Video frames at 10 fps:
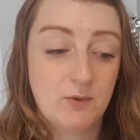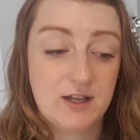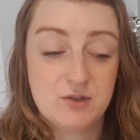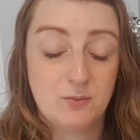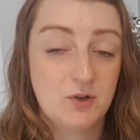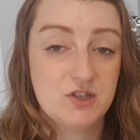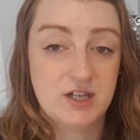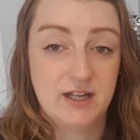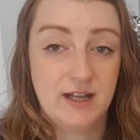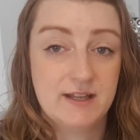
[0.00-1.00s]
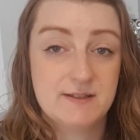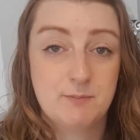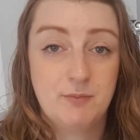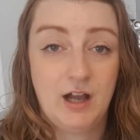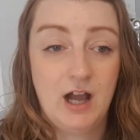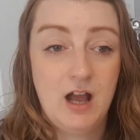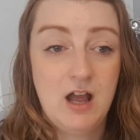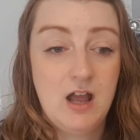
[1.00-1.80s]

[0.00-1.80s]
as you're watching this, but